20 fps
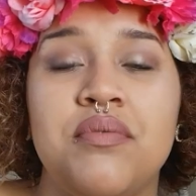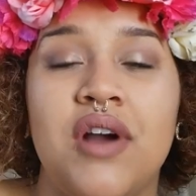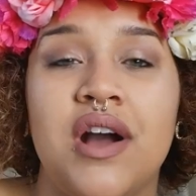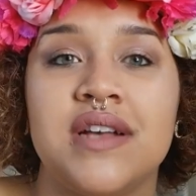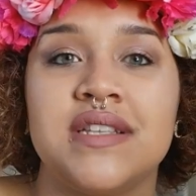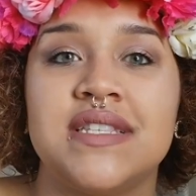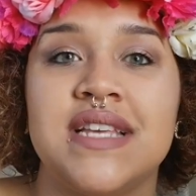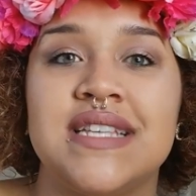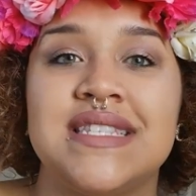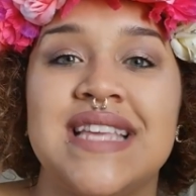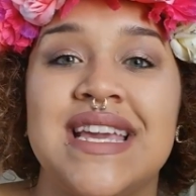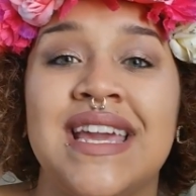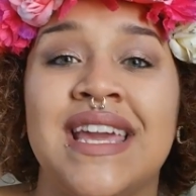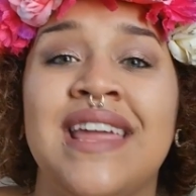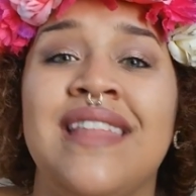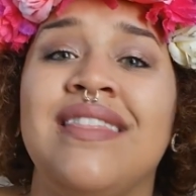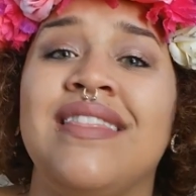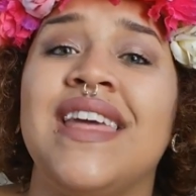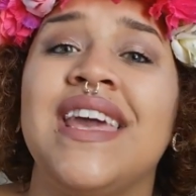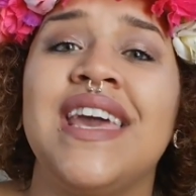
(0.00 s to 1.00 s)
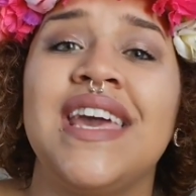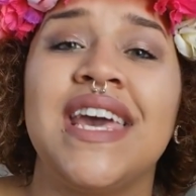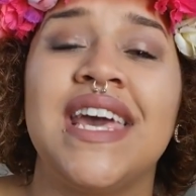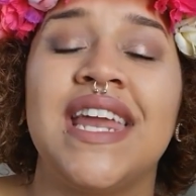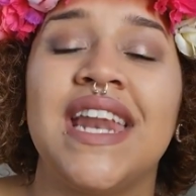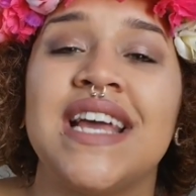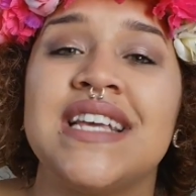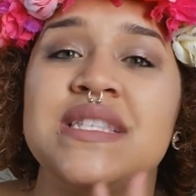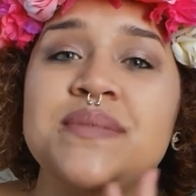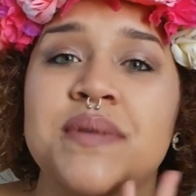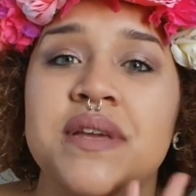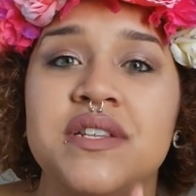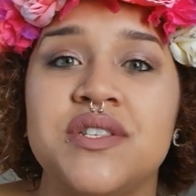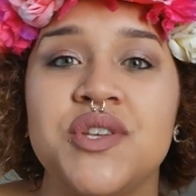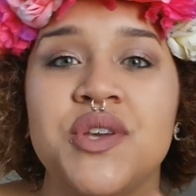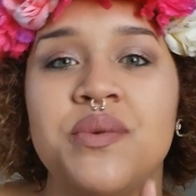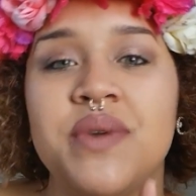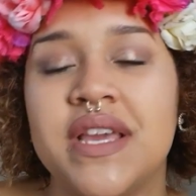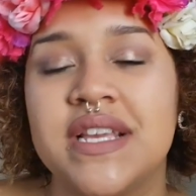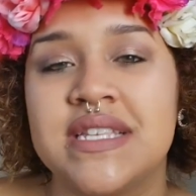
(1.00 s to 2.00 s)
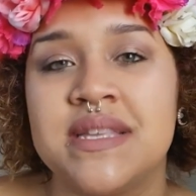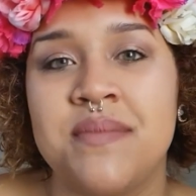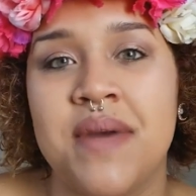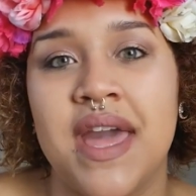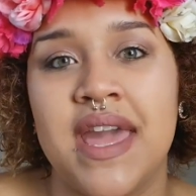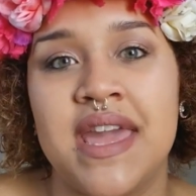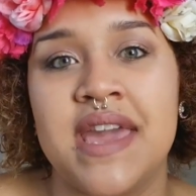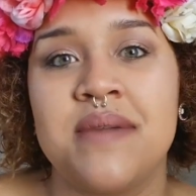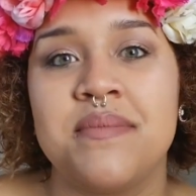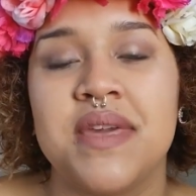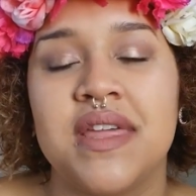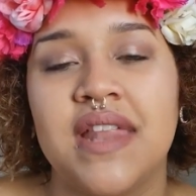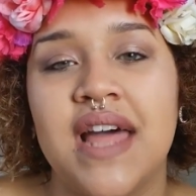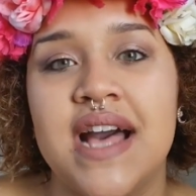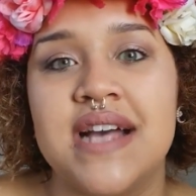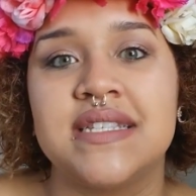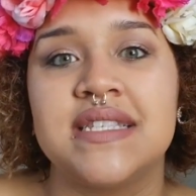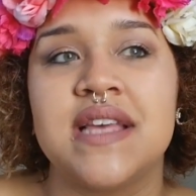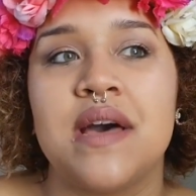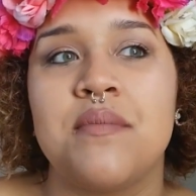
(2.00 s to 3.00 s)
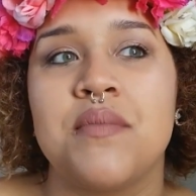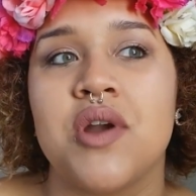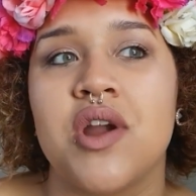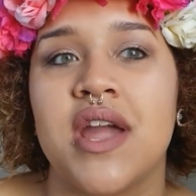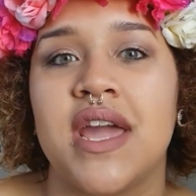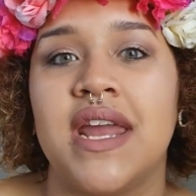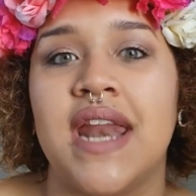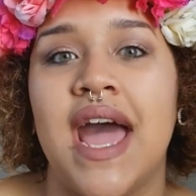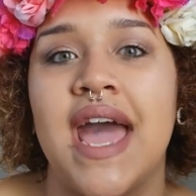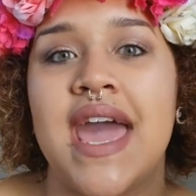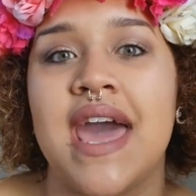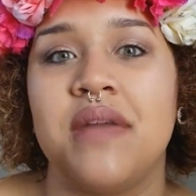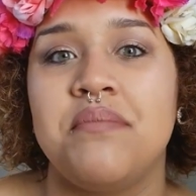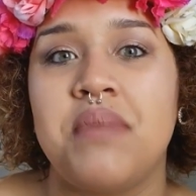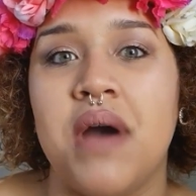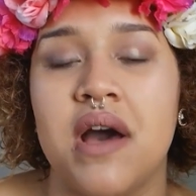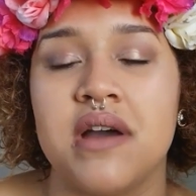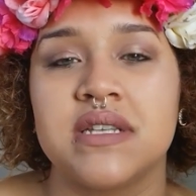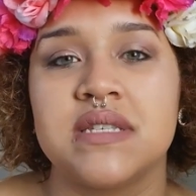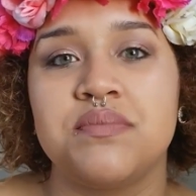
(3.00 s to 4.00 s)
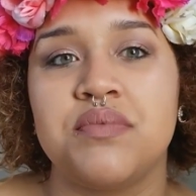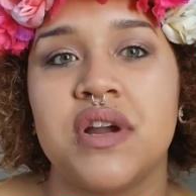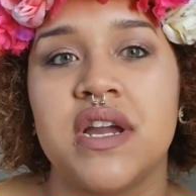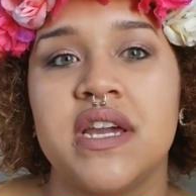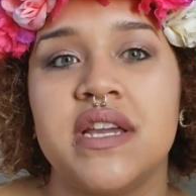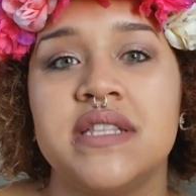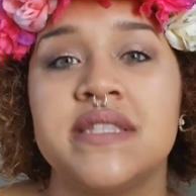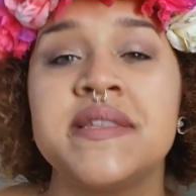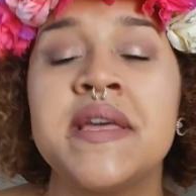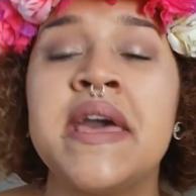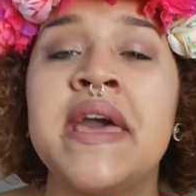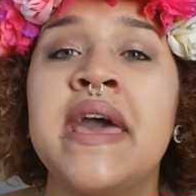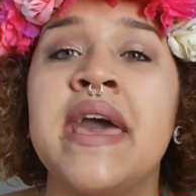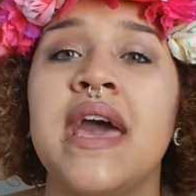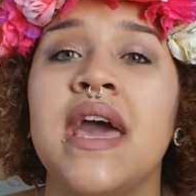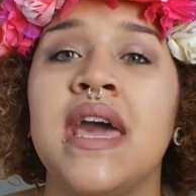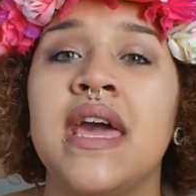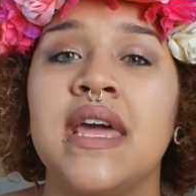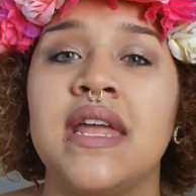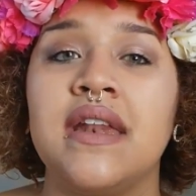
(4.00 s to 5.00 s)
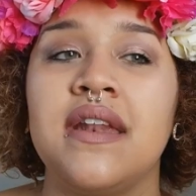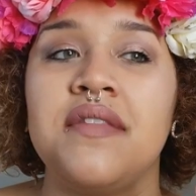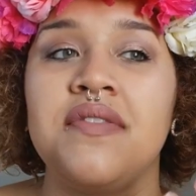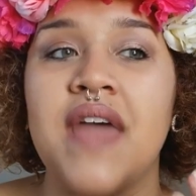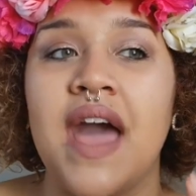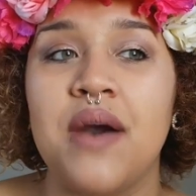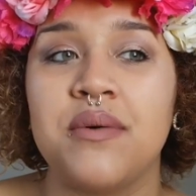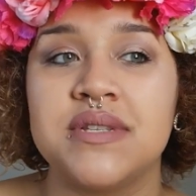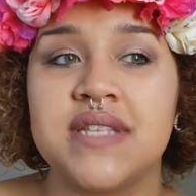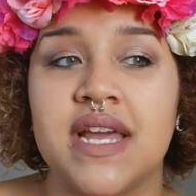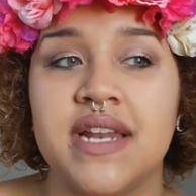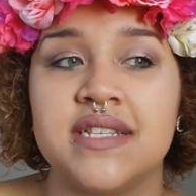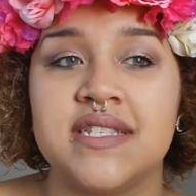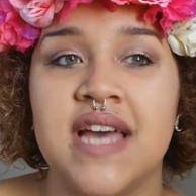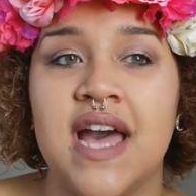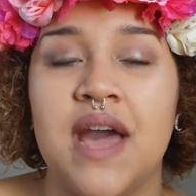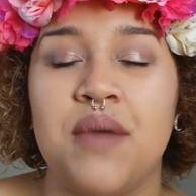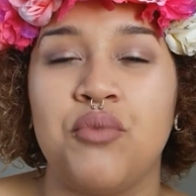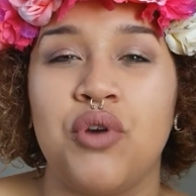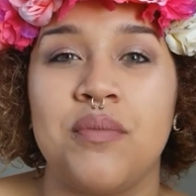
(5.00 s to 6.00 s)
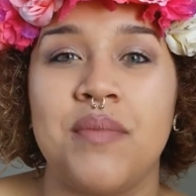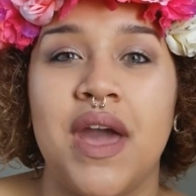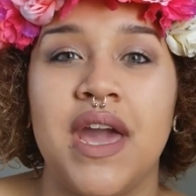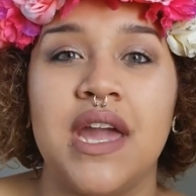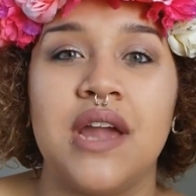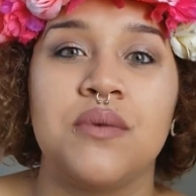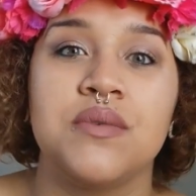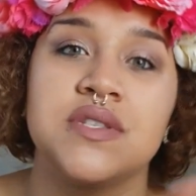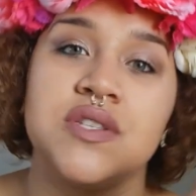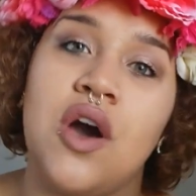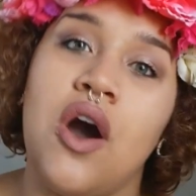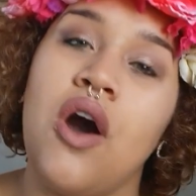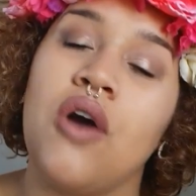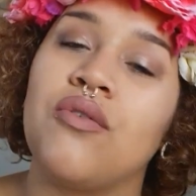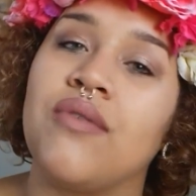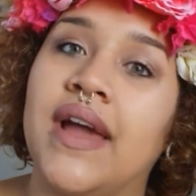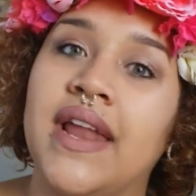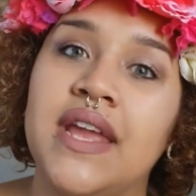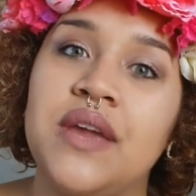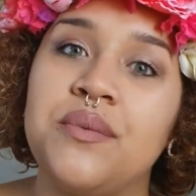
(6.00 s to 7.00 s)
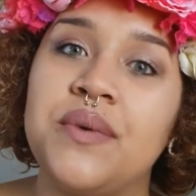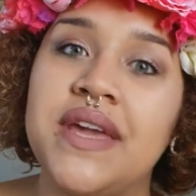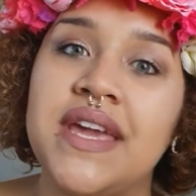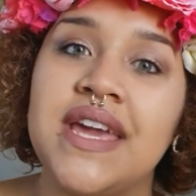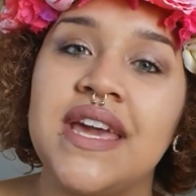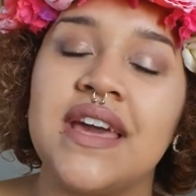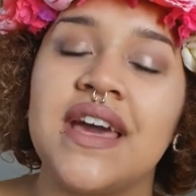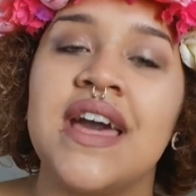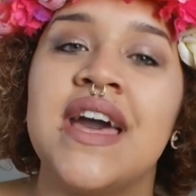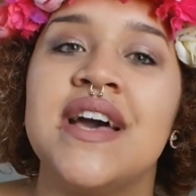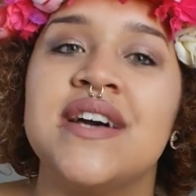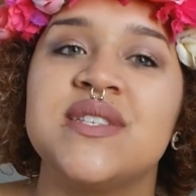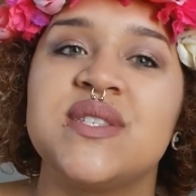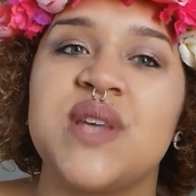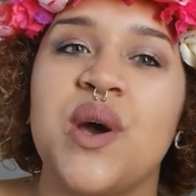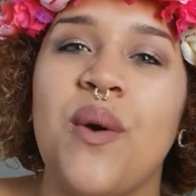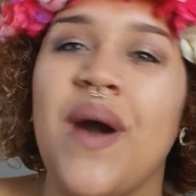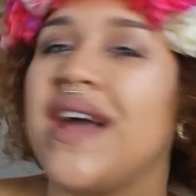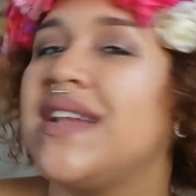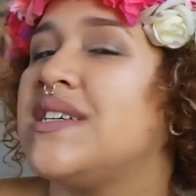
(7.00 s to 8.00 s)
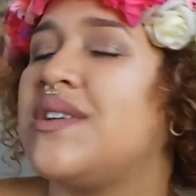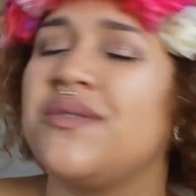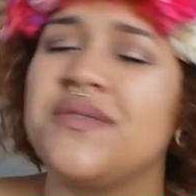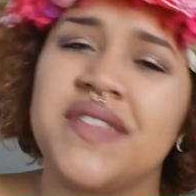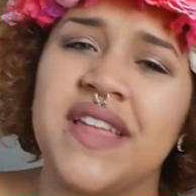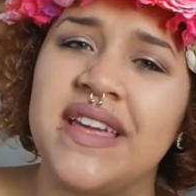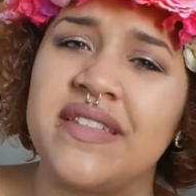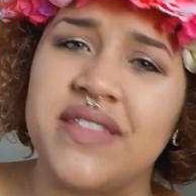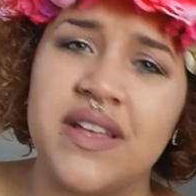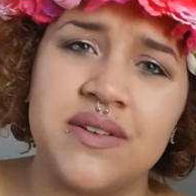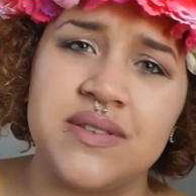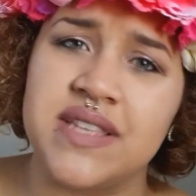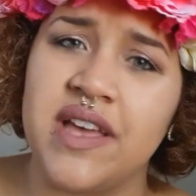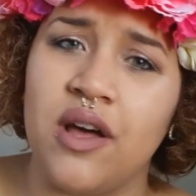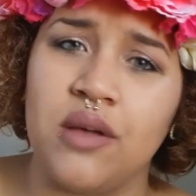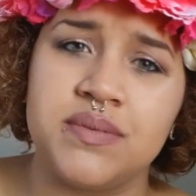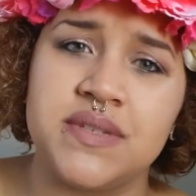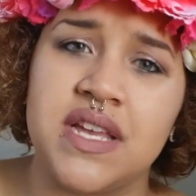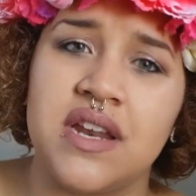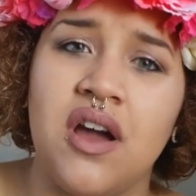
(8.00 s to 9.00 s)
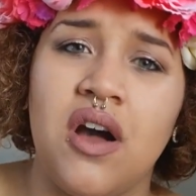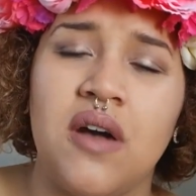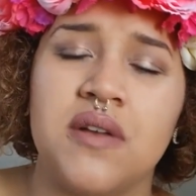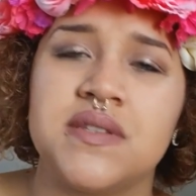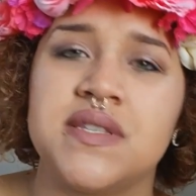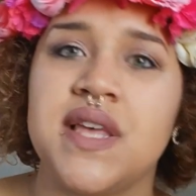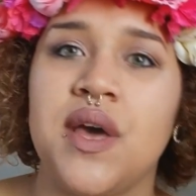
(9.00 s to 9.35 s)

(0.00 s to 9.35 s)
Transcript: processing, and then I spent 2 weeks in Miami last summer and I had box braids, and that was at a time where my hair was already weak, so I don't think those helped at all.